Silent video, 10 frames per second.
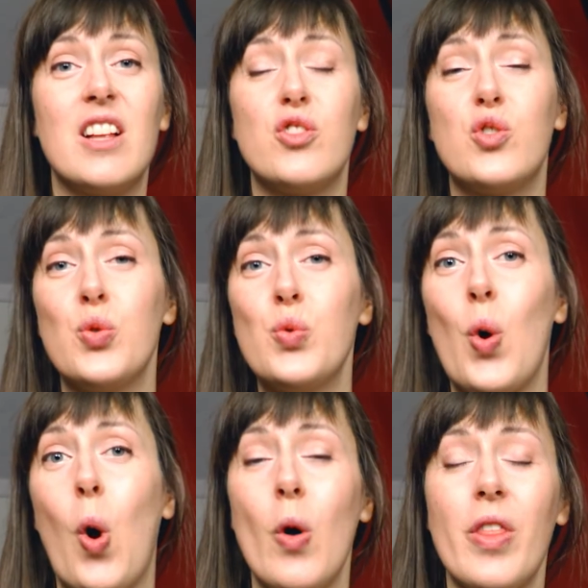and
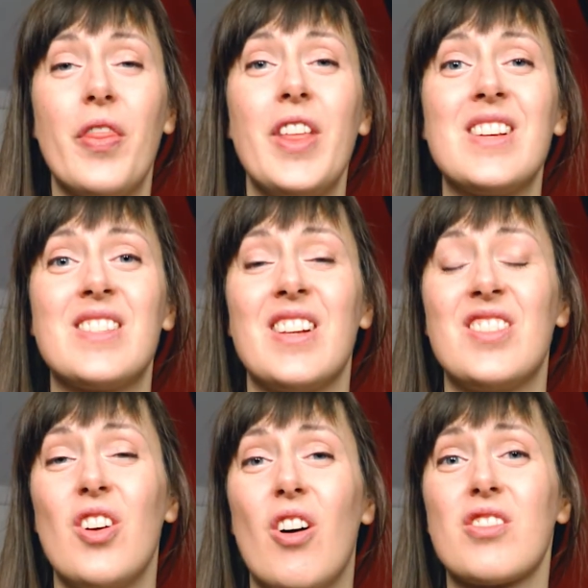do all the things
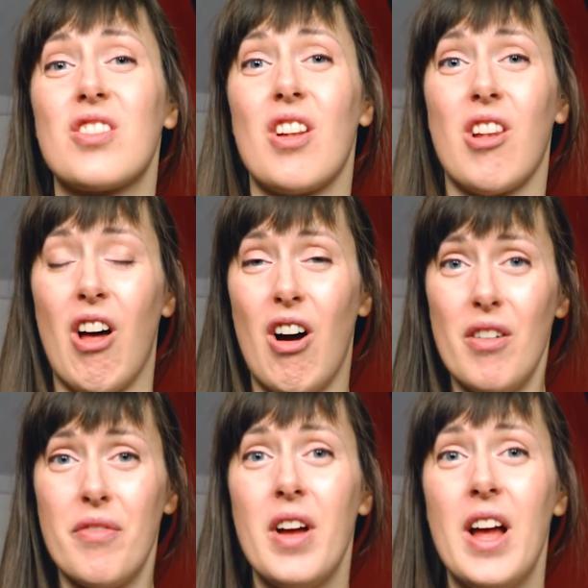that dogs
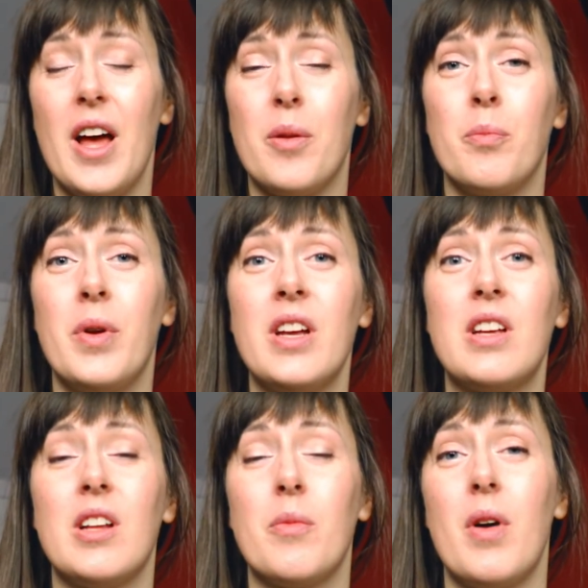love and
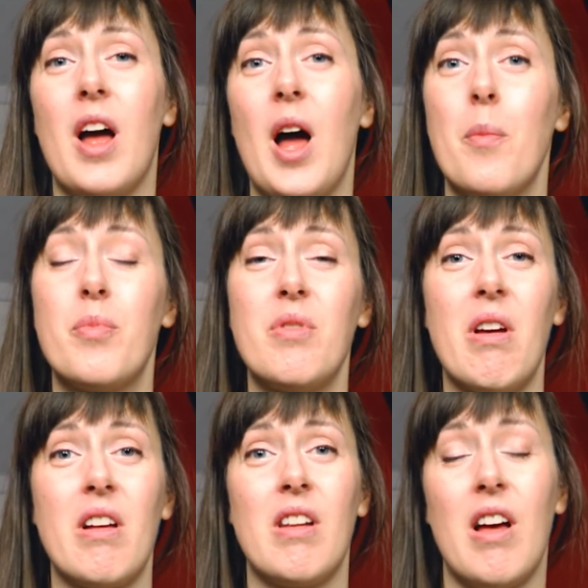make them happy
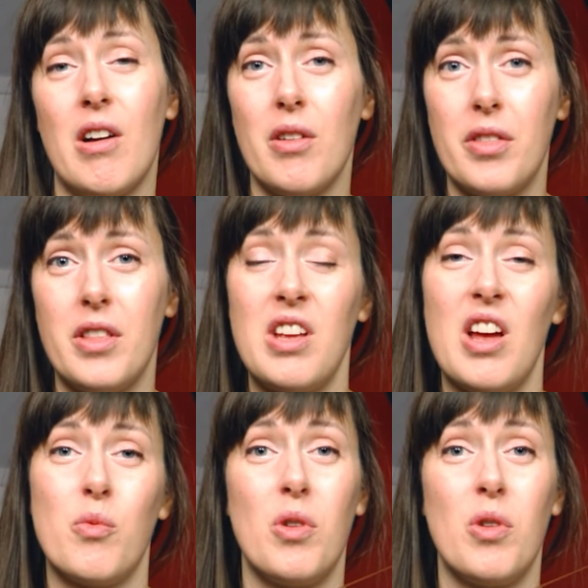and healthy and